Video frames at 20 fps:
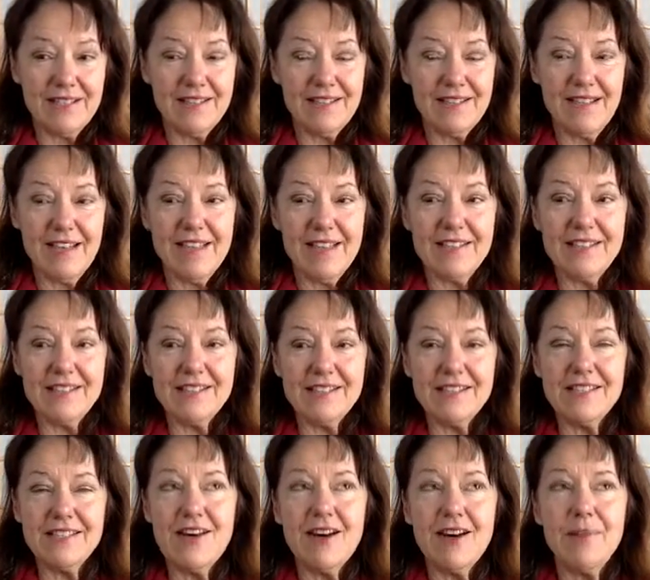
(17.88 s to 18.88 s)
And this
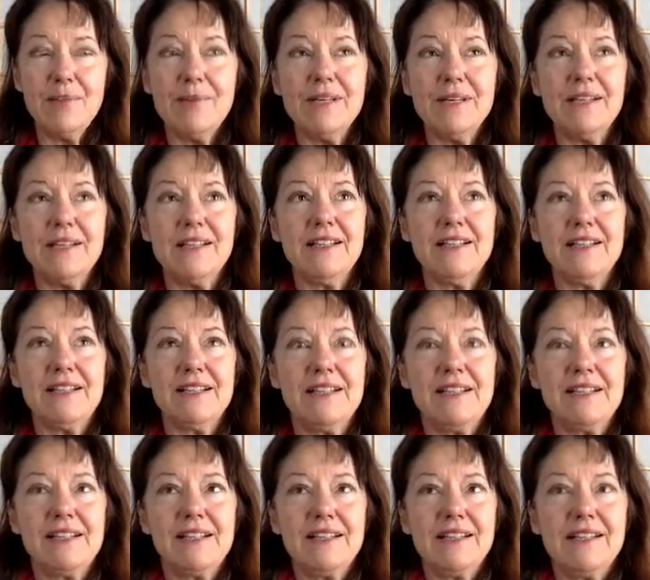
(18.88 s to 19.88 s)
topic
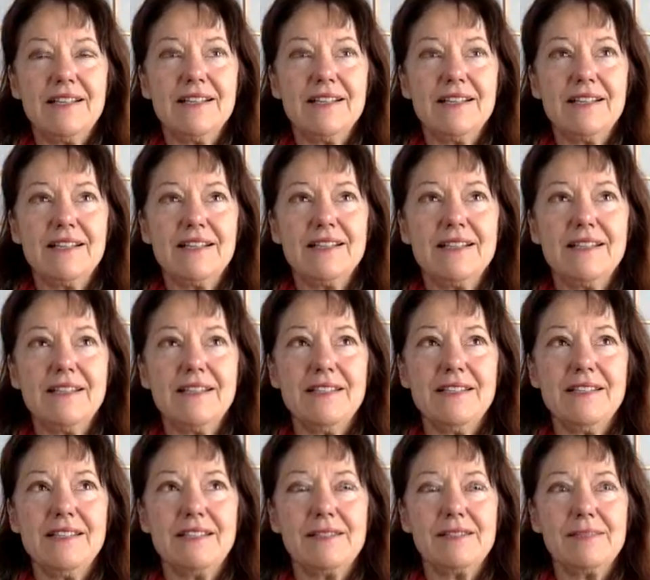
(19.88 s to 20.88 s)

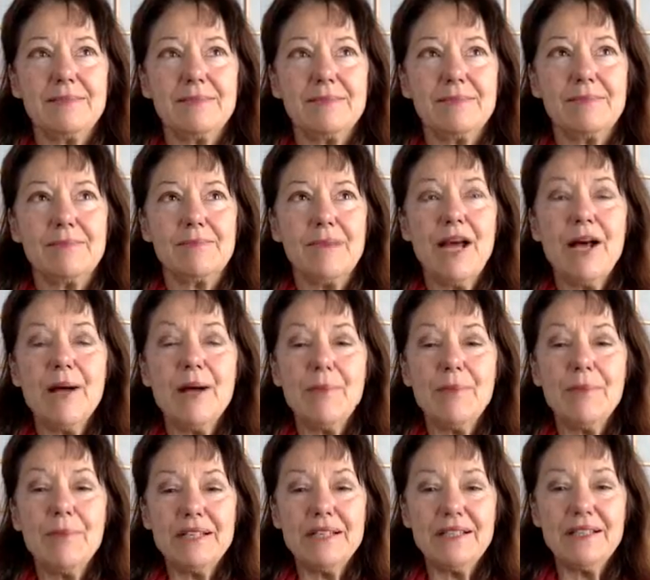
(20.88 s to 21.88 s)
is
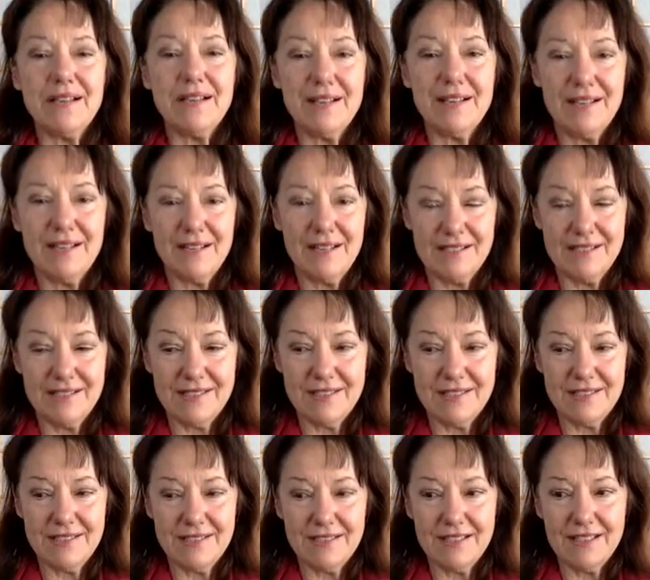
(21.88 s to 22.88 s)
helping
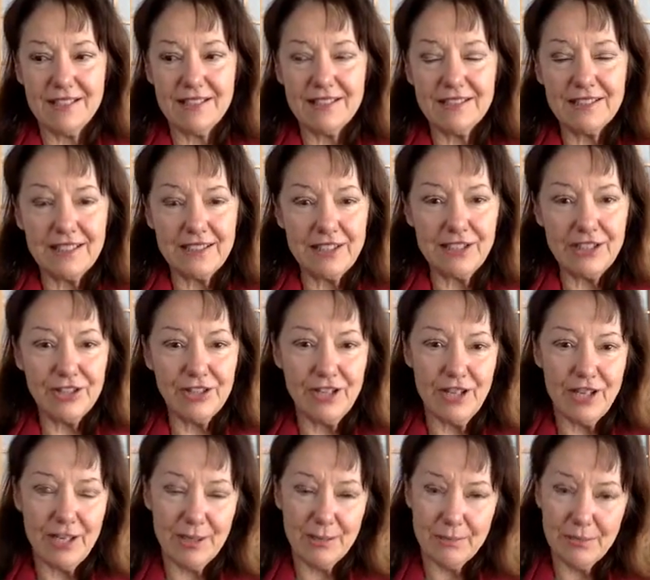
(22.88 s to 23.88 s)
us
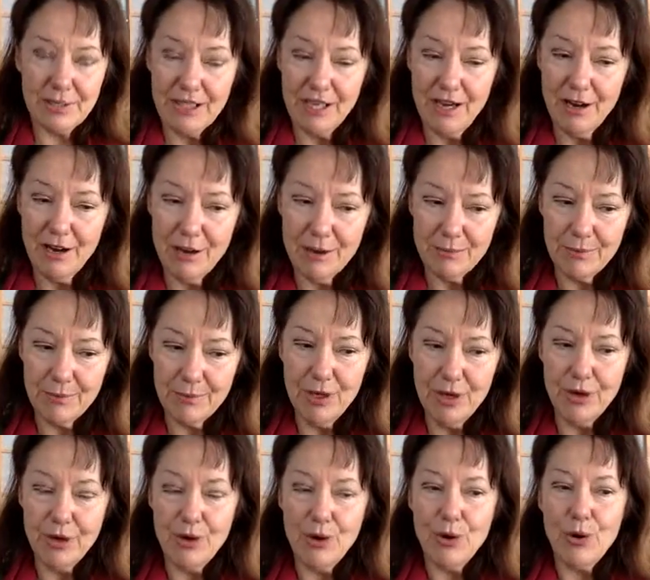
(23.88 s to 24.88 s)
clear and become
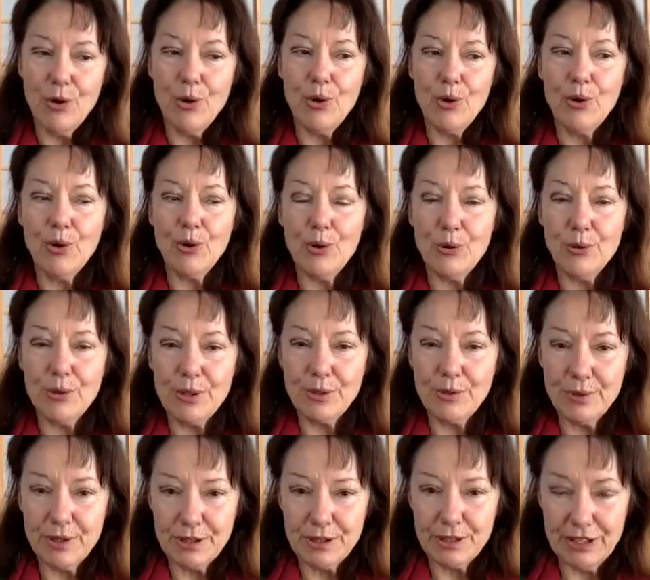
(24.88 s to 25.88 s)
who we
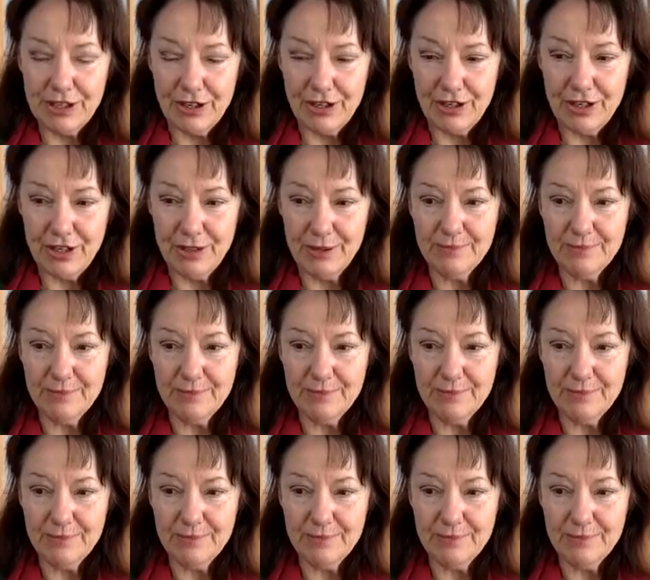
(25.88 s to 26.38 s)
really are.